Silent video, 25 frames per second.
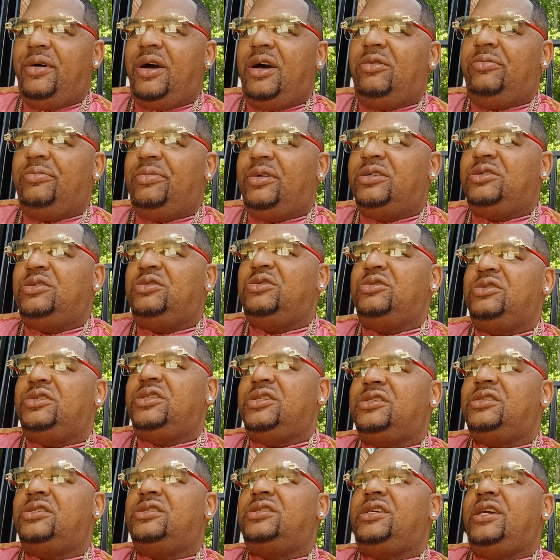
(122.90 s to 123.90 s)
How about you
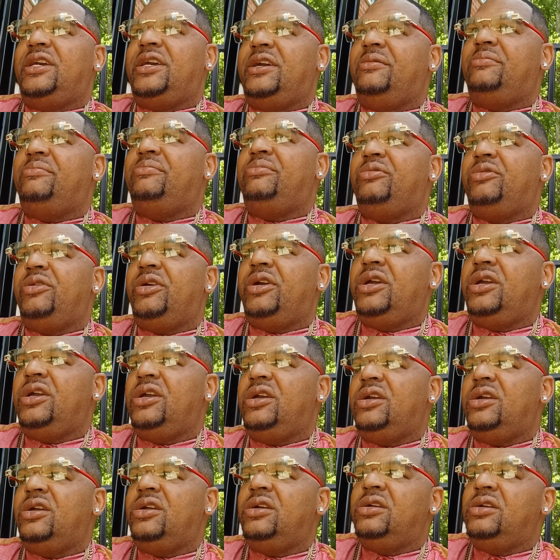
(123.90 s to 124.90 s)
just take a break?
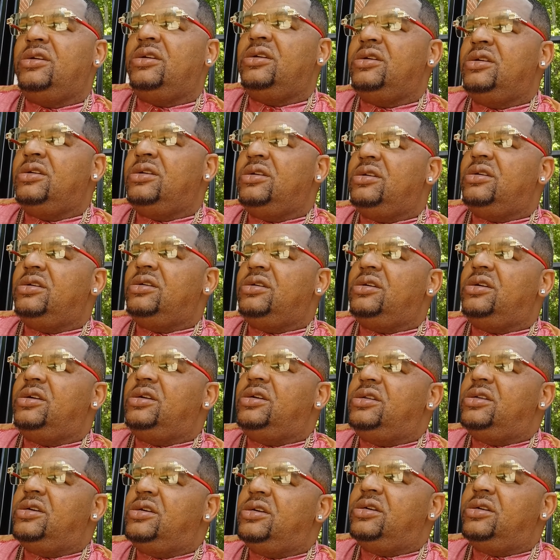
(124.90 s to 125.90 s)

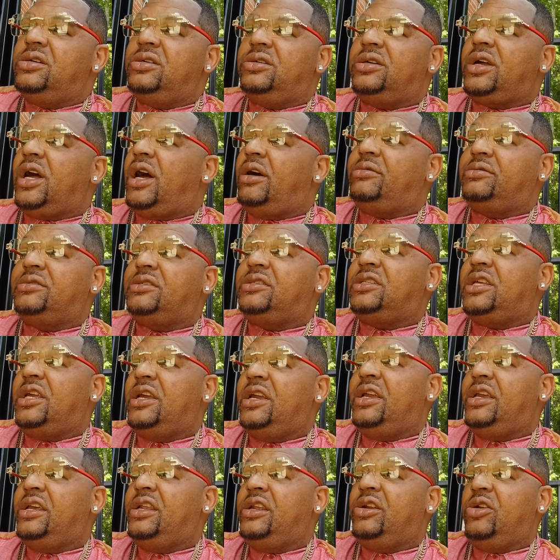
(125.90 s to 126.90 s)
And uh, I was
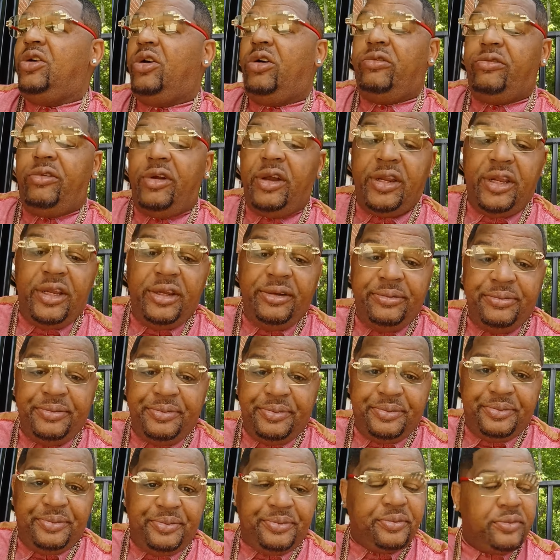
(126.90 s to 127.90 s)
thinking it already.
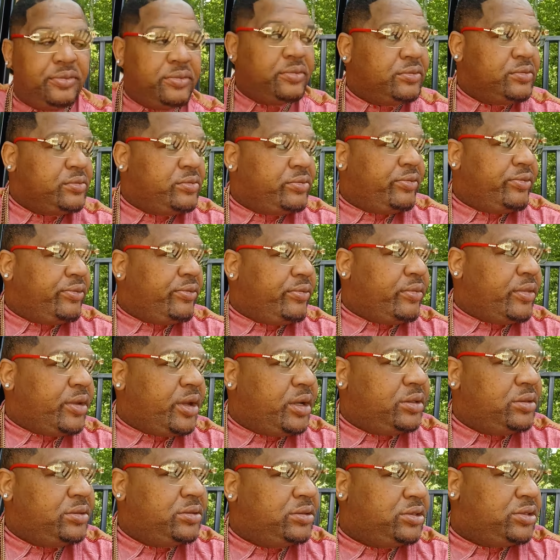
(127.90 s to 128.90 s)

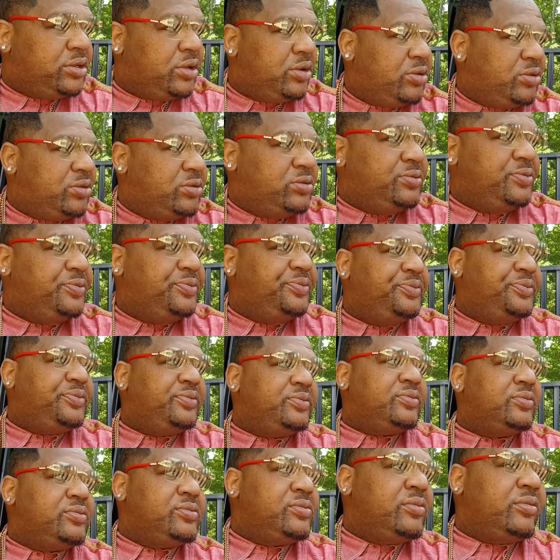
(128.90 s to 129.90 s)
So,
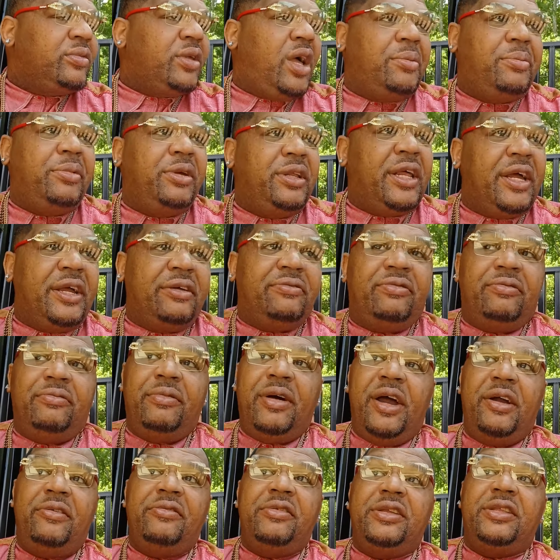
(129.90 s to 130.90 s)
I mean, like, from
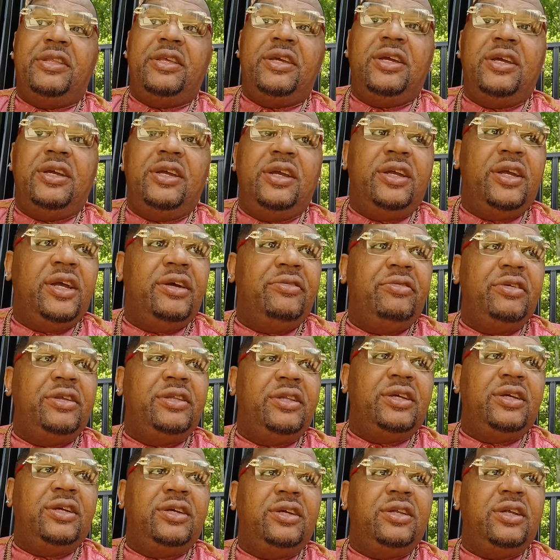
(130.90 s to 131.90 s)
everything,
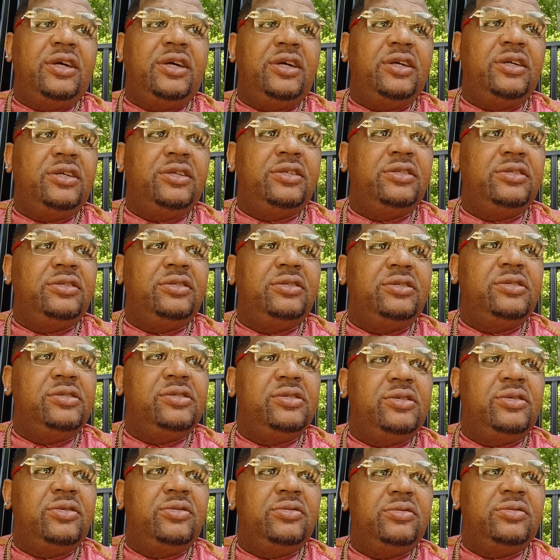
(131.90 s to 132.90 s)
everything, like, you
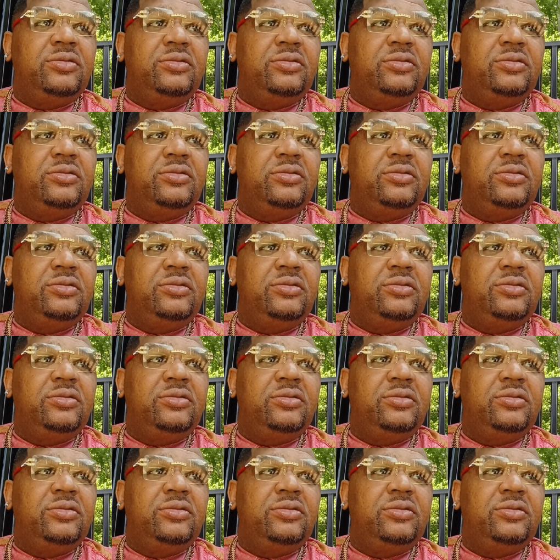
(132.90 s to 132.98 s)
know.